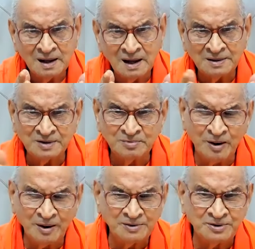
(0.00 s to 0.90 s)
And this
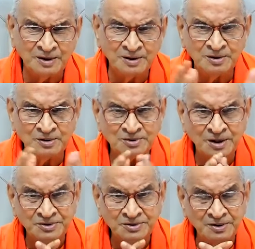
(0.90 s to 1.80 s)
body is
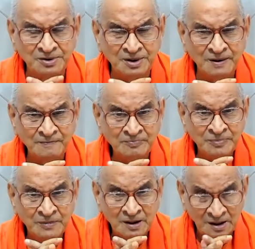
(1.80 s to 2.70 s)
continuously changing.
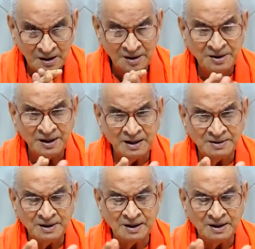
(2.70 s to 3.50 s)
Indriyas